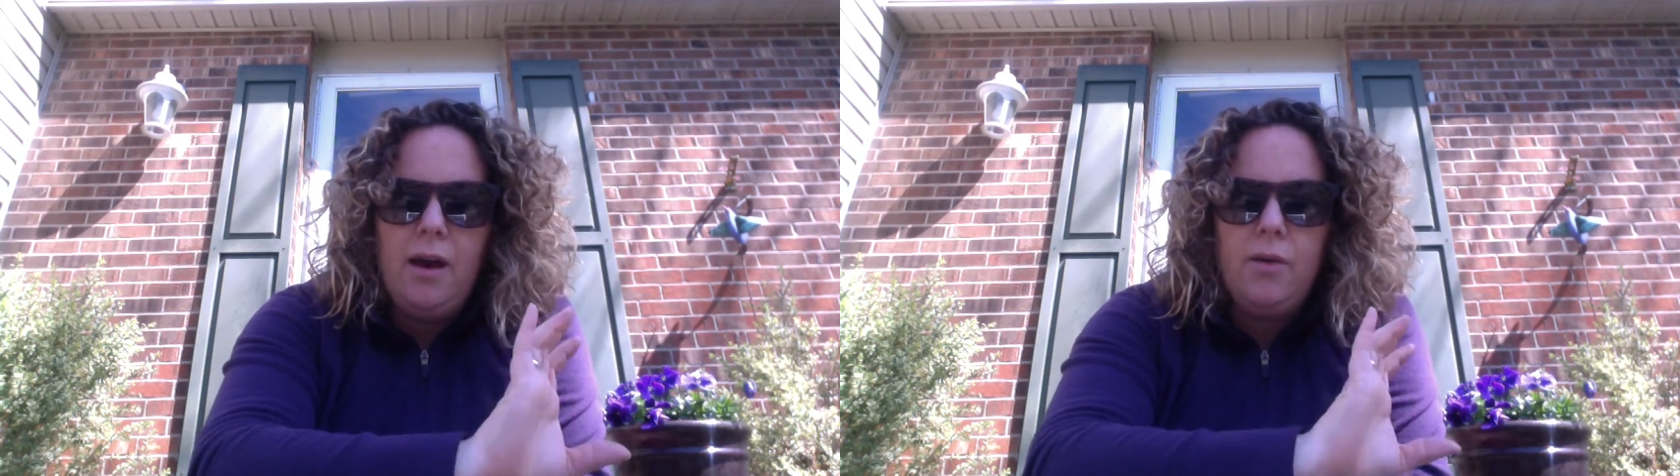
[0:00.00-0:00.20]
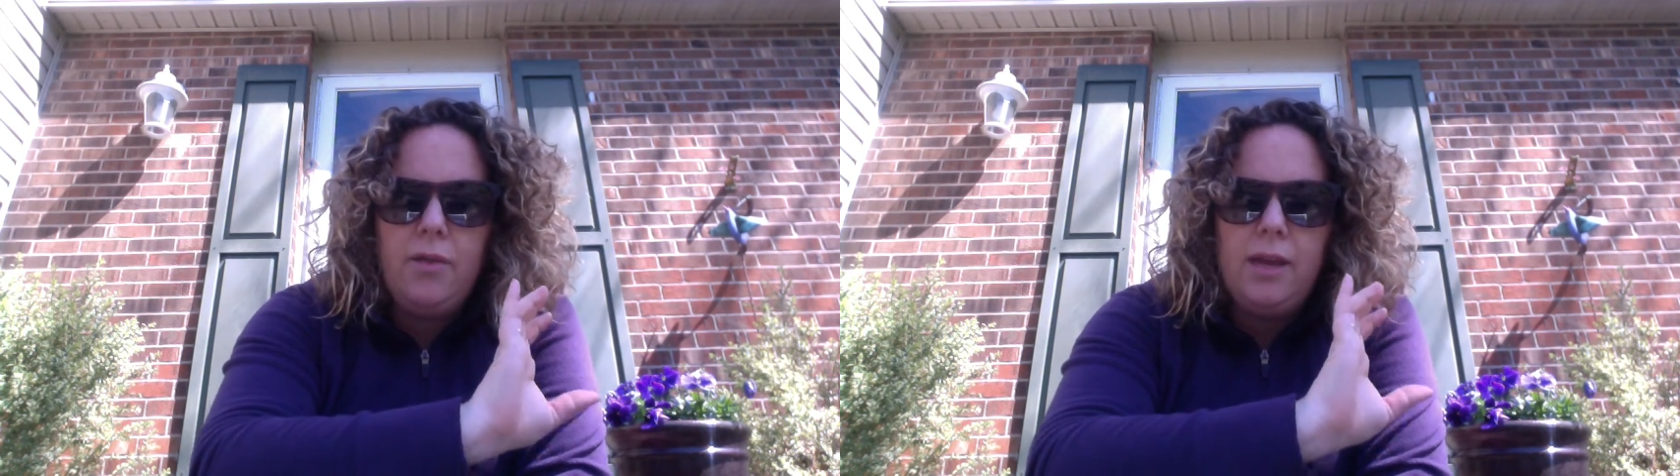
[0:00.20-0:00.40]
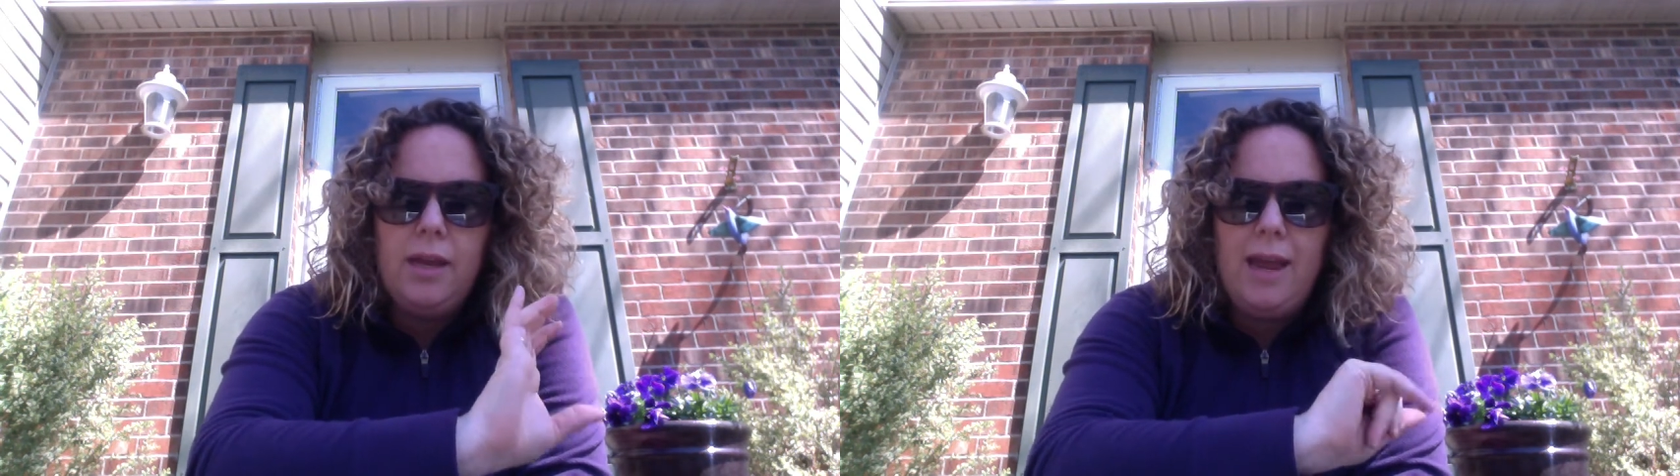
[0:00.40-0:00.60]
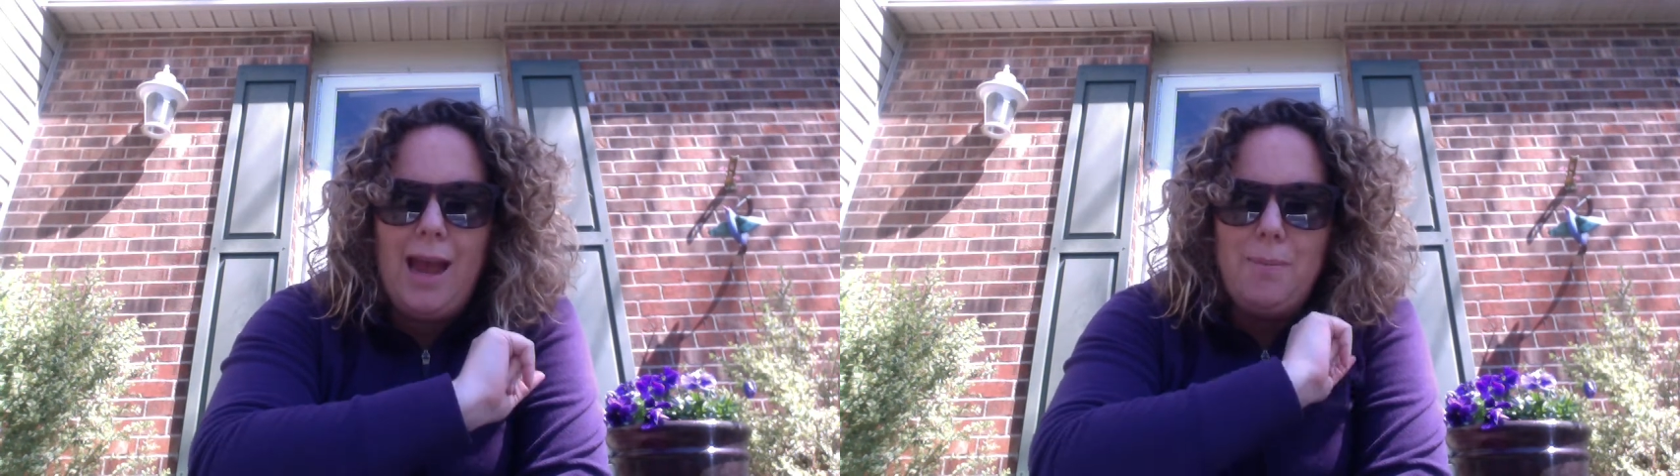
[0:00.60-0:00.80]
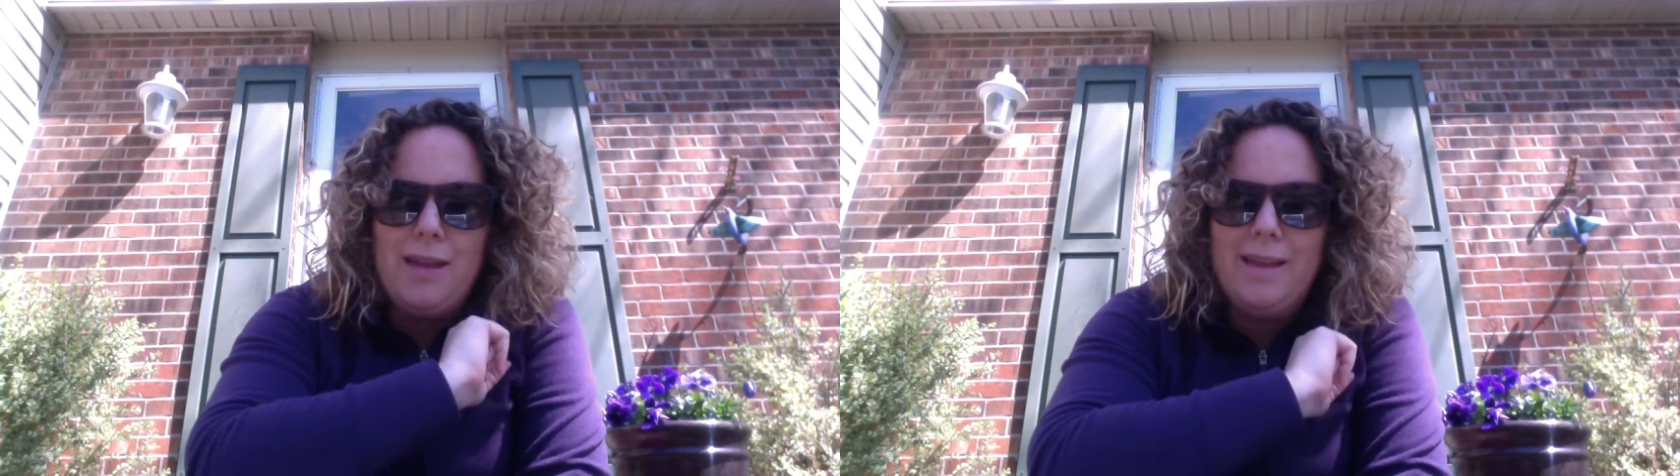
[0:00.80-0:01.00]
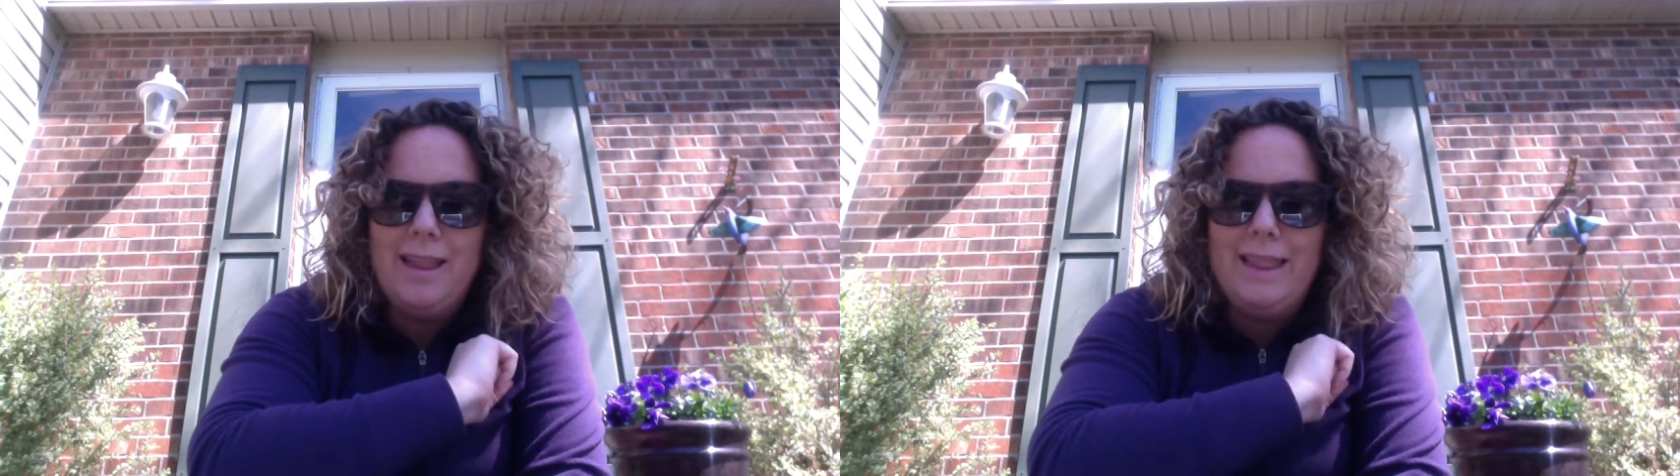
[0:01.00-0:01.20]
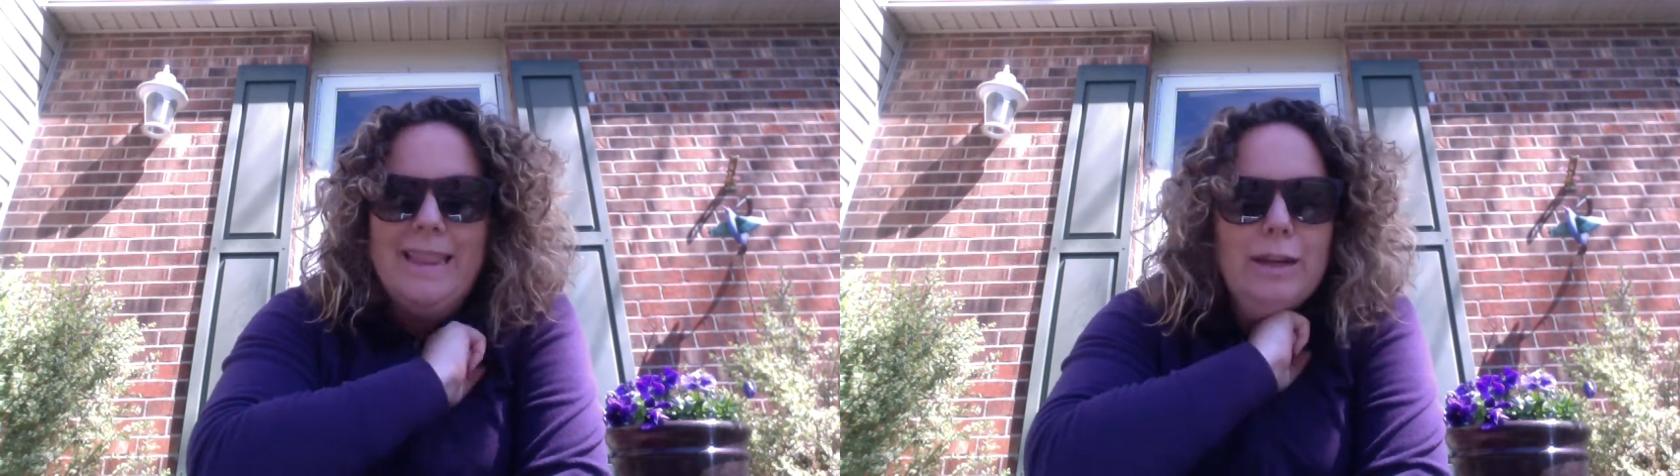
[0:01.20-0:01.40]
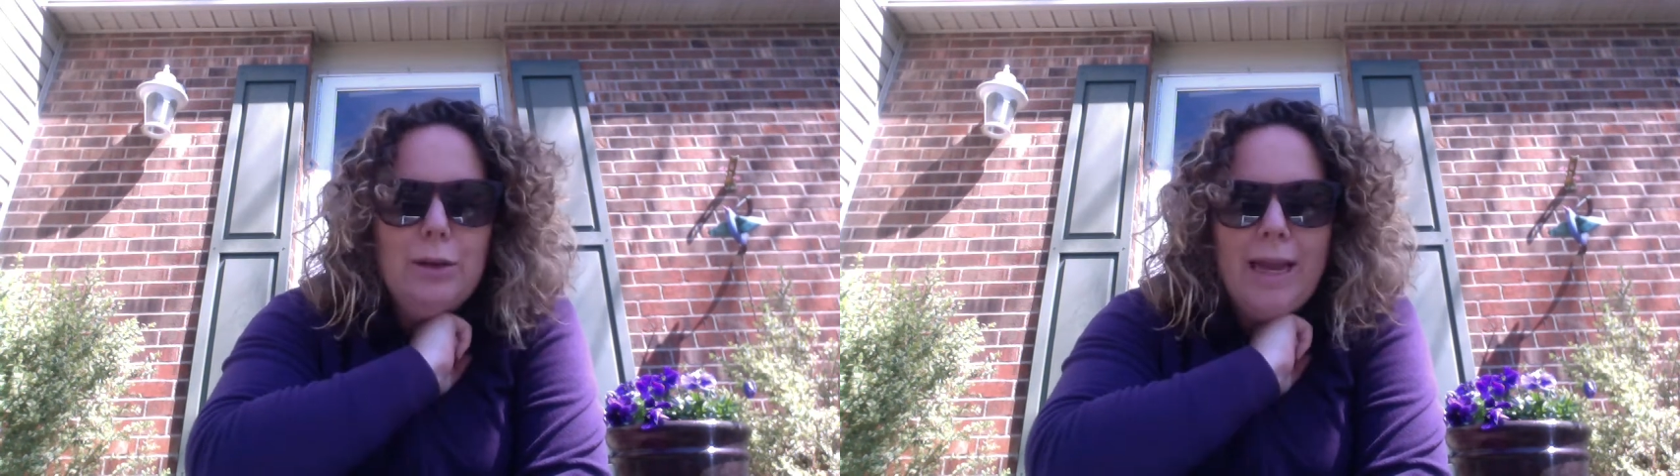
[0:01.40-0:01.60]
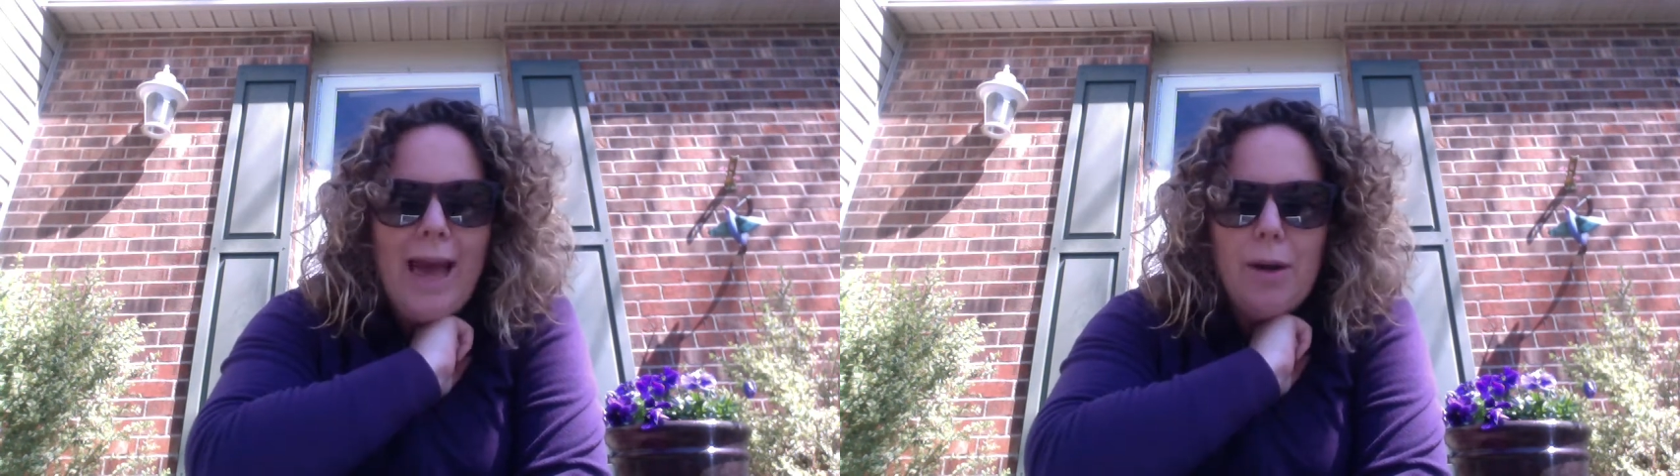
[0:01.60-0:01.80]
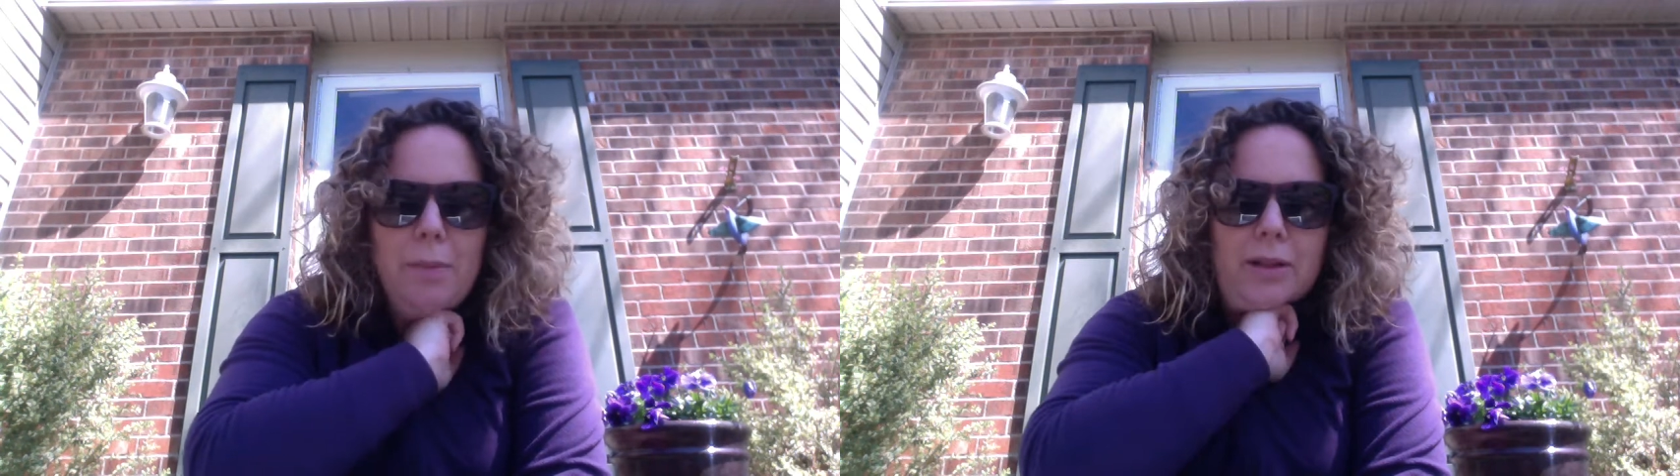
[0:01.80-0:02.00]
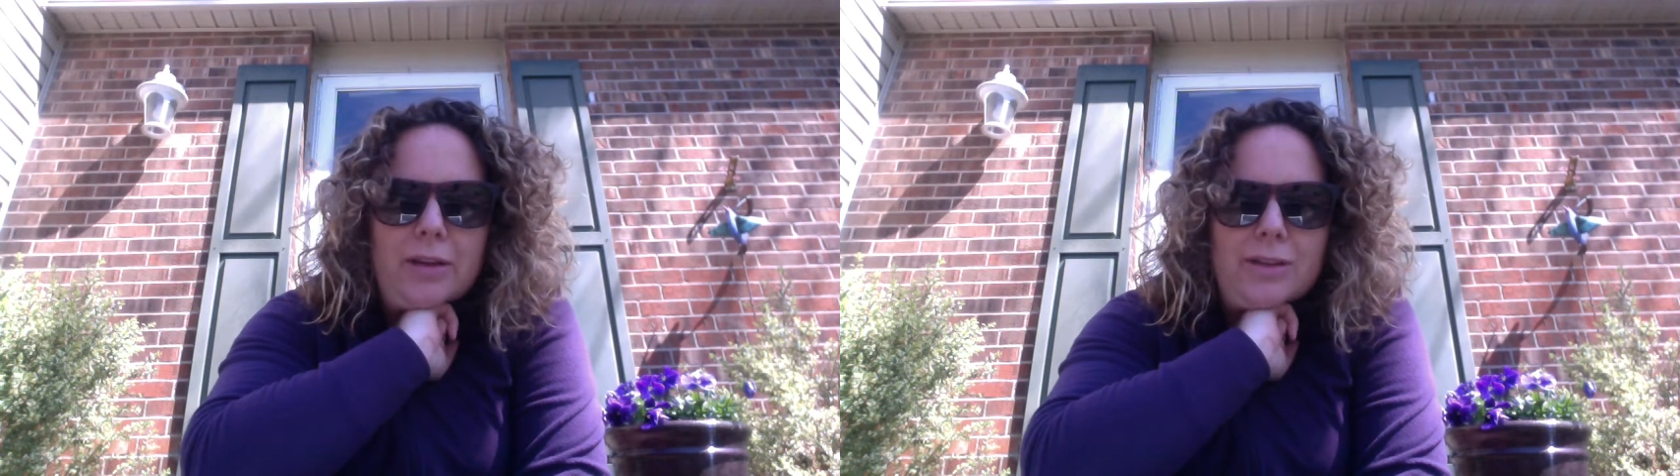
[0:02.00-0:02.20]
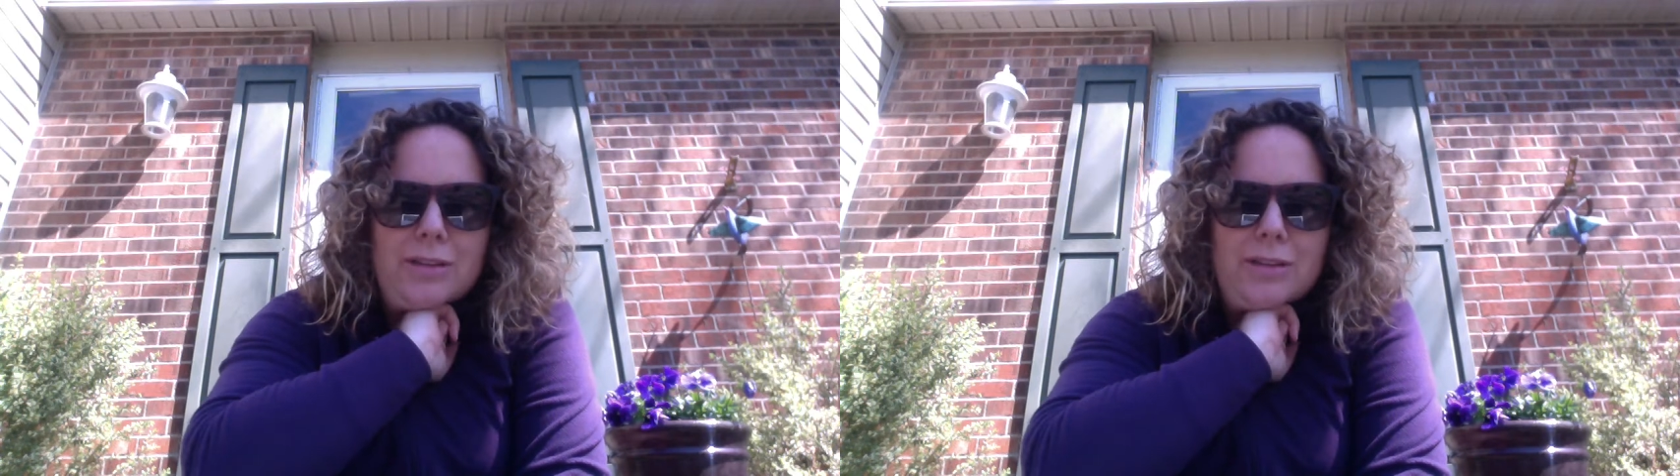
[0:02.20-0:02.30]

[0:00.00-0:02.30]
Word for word: healthy and happy little caterpillars.